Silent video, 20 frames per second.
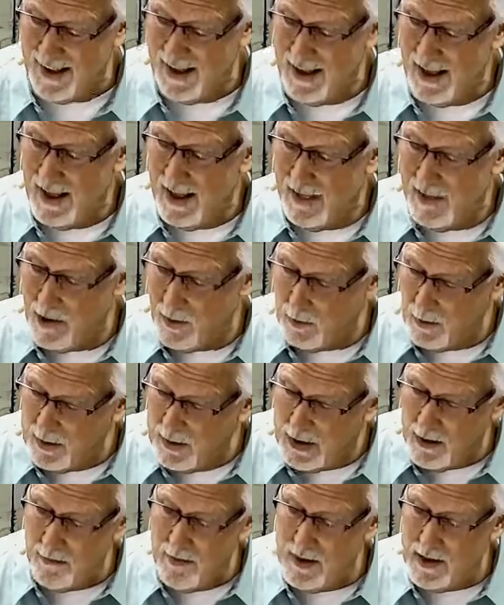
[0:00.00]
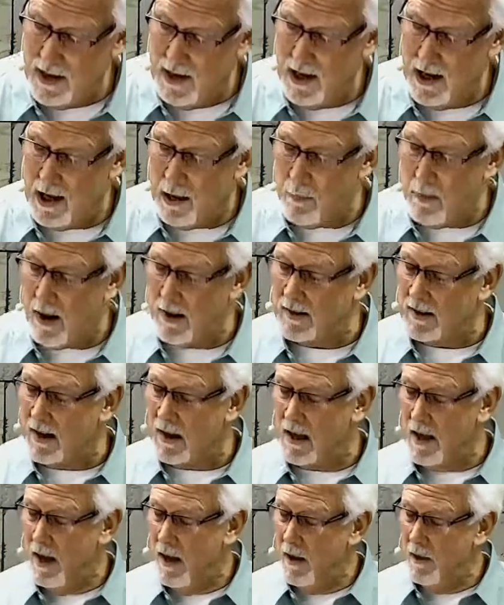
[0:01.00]
that were given to him as
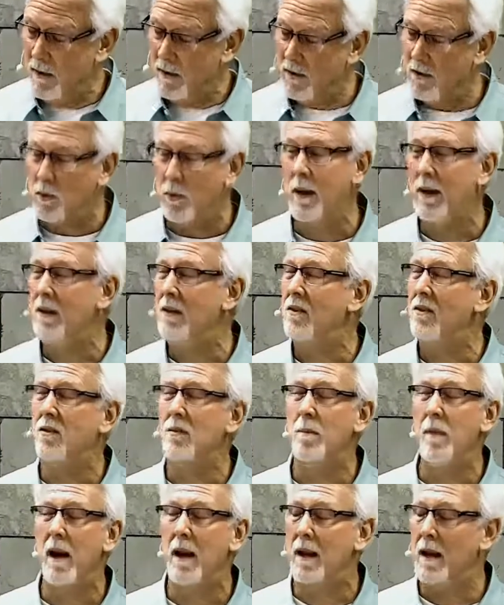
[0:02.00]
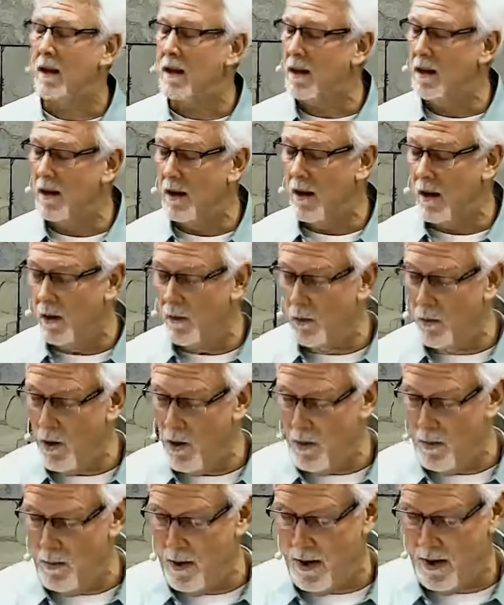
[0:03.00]
a sweet smelling
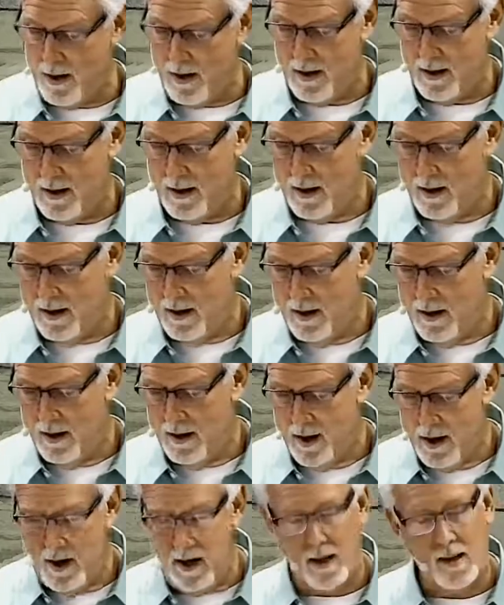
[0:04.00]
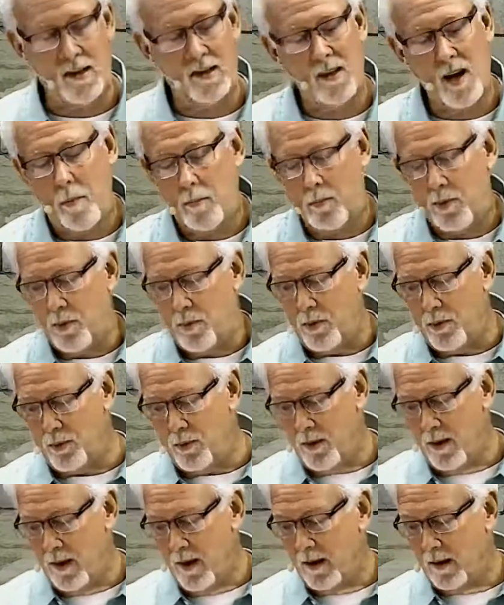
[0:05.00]
aroma an
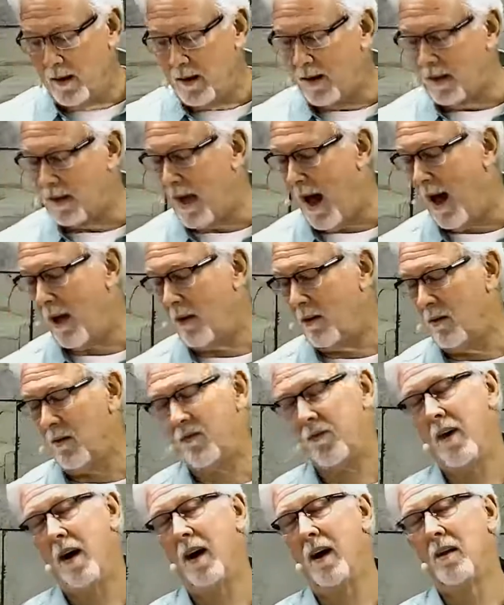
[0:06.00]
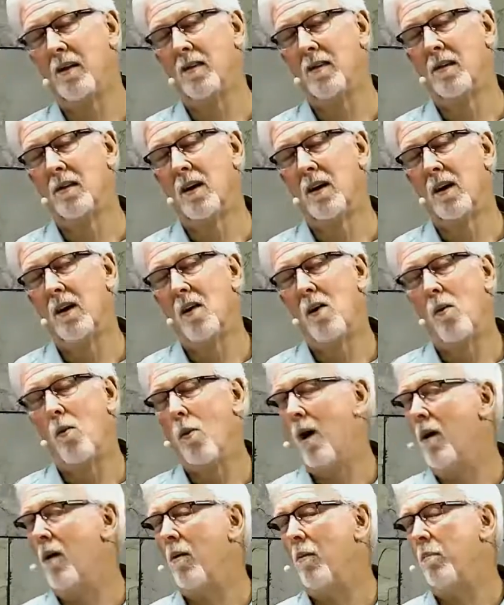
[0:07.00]
acceptable sacrifice,
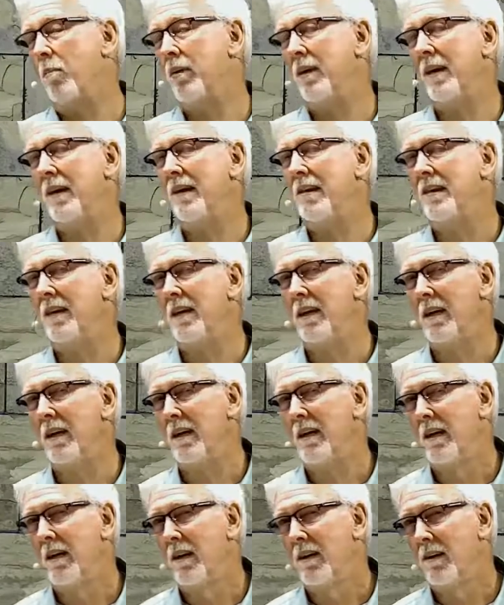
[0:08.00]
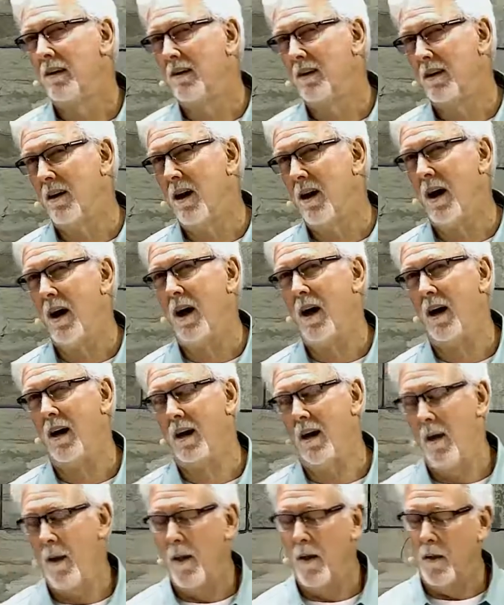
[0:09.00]
well pleasing to God.
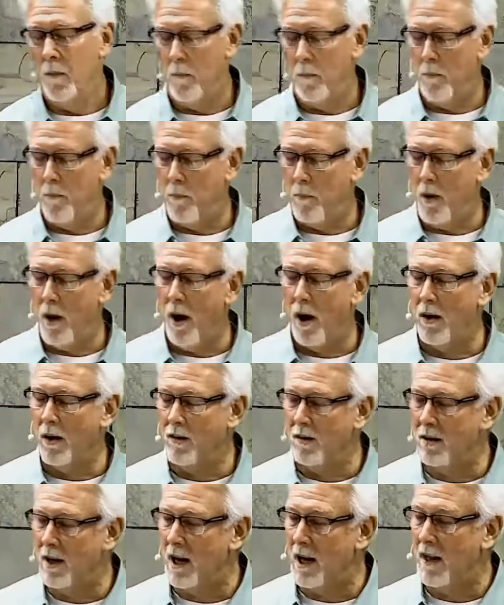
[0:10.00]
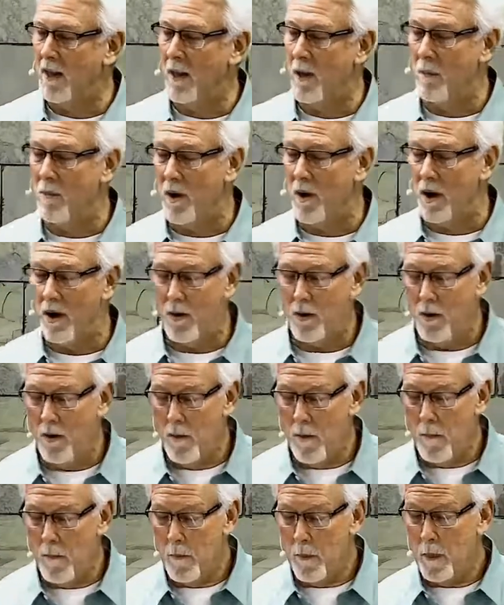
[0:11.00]
Paul is letting them know
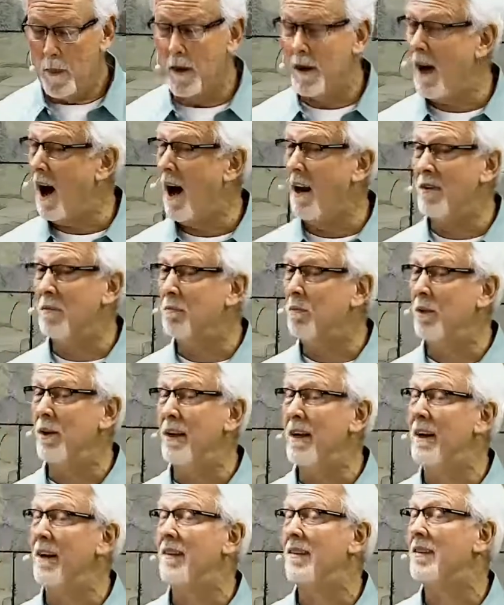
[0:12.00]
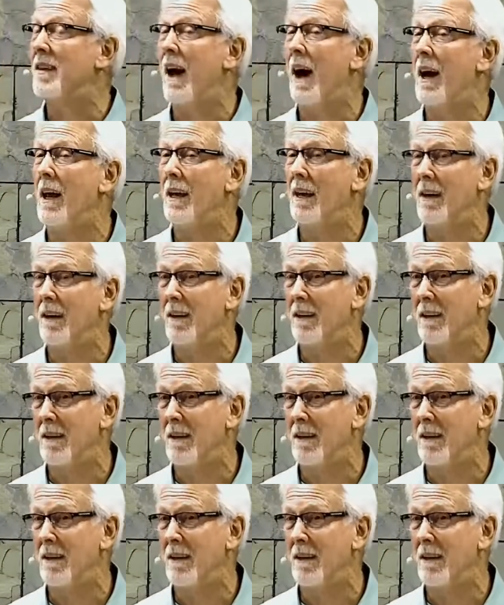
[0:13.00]
God's pretty excited